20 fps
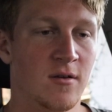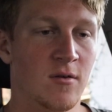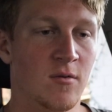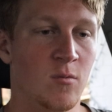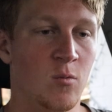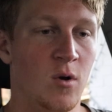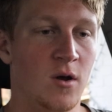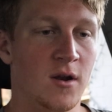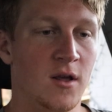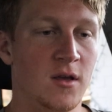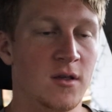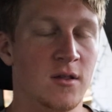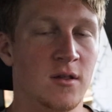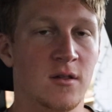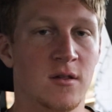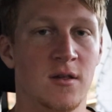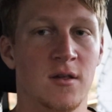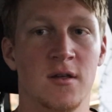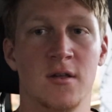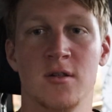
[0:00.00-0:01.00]
won
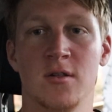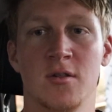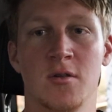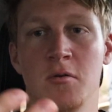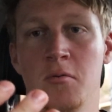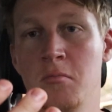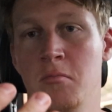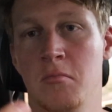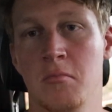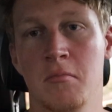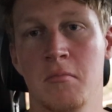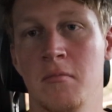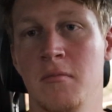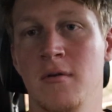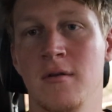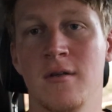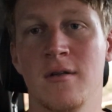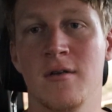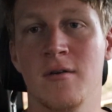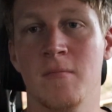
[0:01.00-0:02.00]
ACCs,
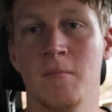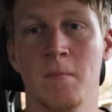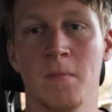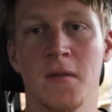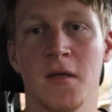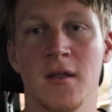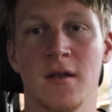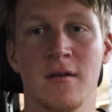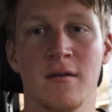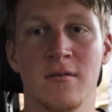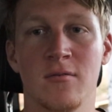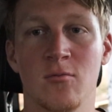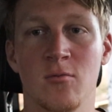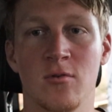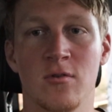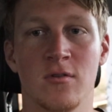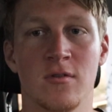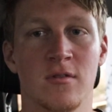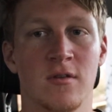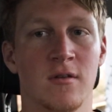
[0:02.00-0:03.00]
and
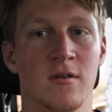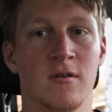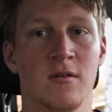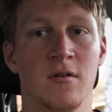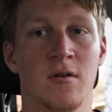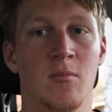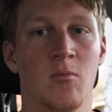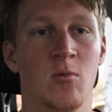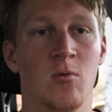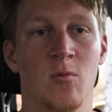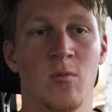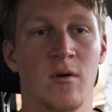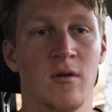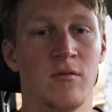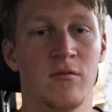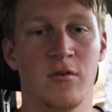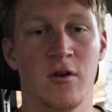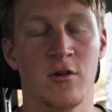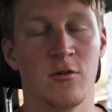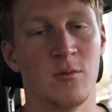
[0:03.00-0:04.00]
was the number
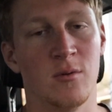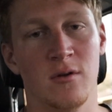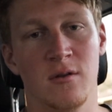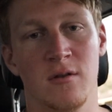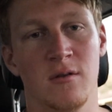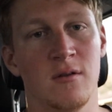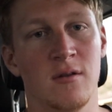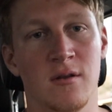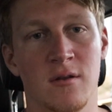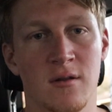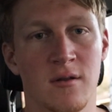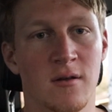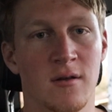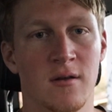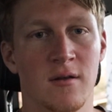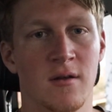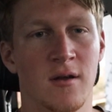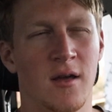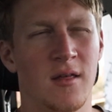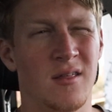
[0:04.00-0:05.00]
1 freshman,
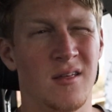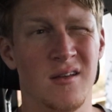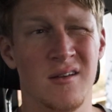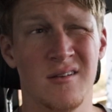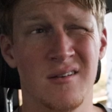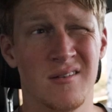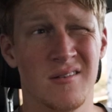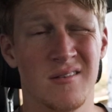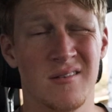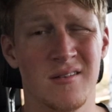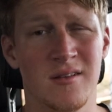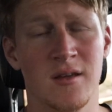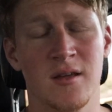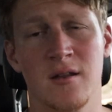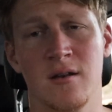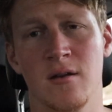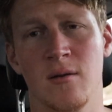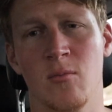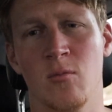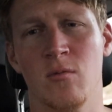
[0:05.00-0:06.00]
I think. Yeah,
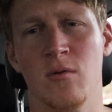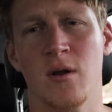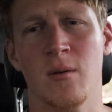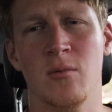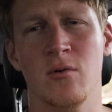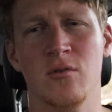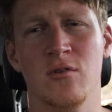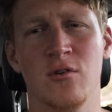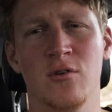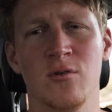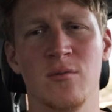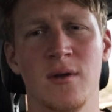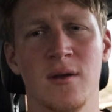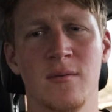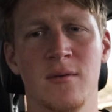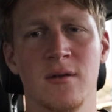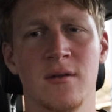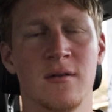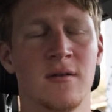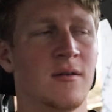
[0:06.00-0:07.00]
number 2
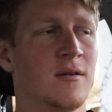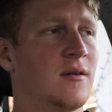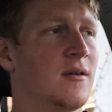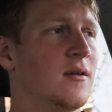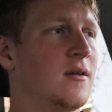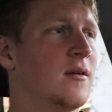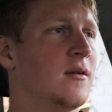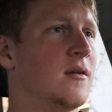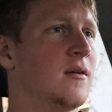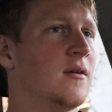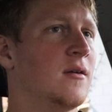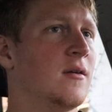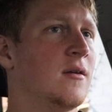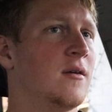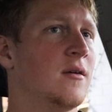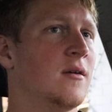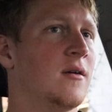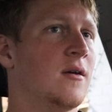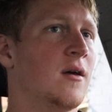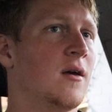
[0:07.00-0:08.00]
maybe.
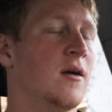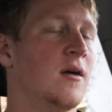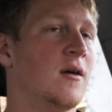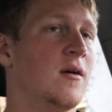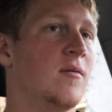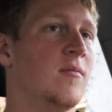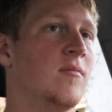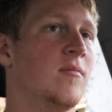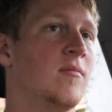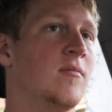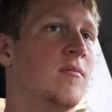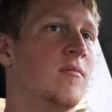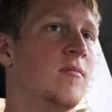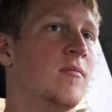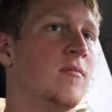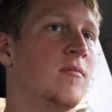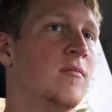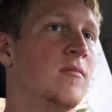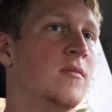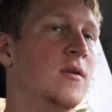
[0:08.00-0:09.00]
Yeah,
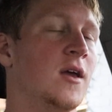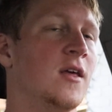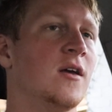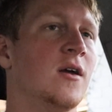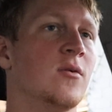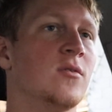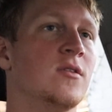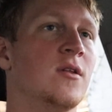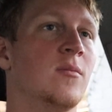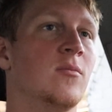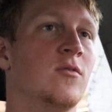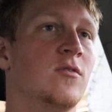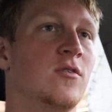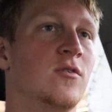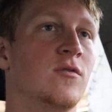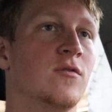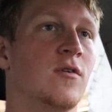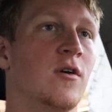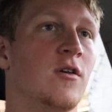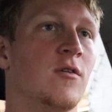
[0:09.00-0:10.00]
I think it was number
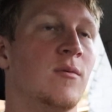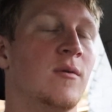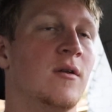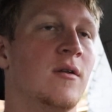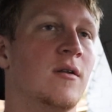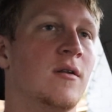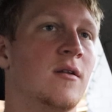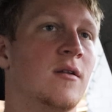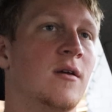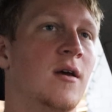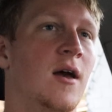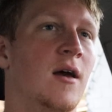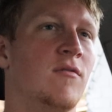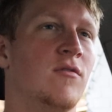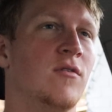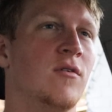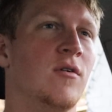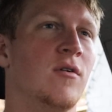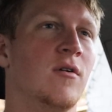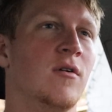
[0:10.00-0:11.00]
2 freshman
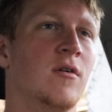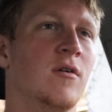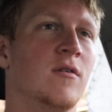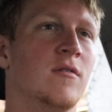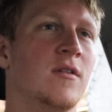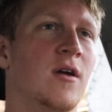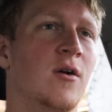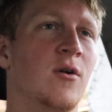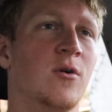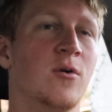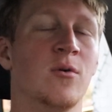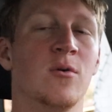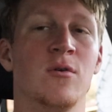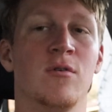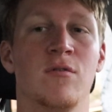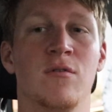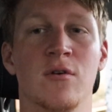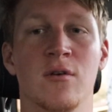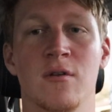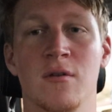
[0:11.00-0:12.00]
after Tyra
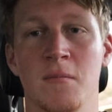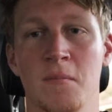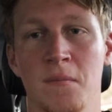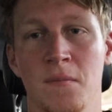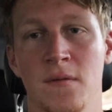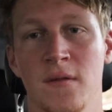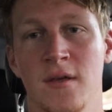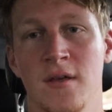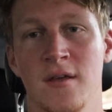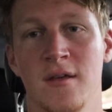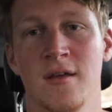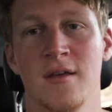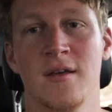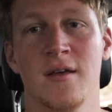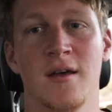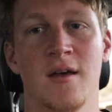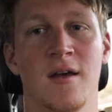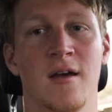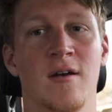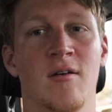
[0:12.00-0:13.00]
Corsfield.
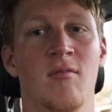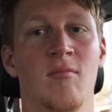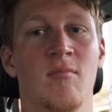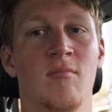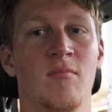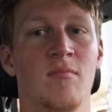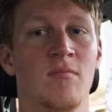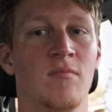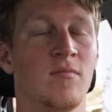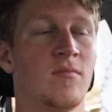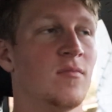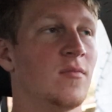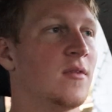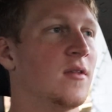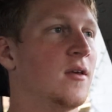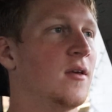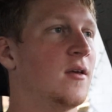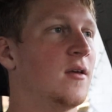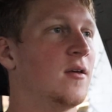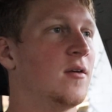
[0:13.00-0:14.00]
But
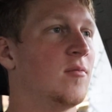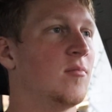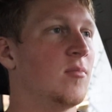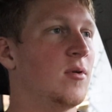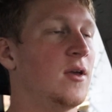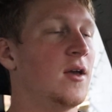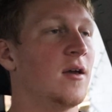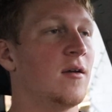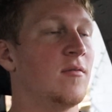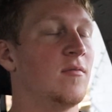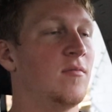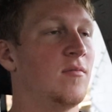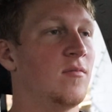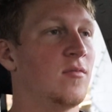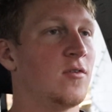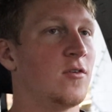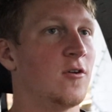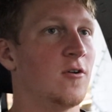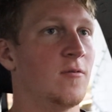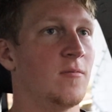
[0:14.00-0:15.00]
yeah.
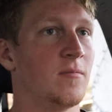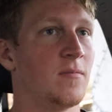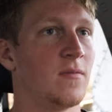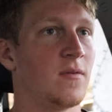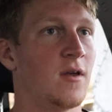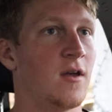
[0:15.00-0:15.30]
So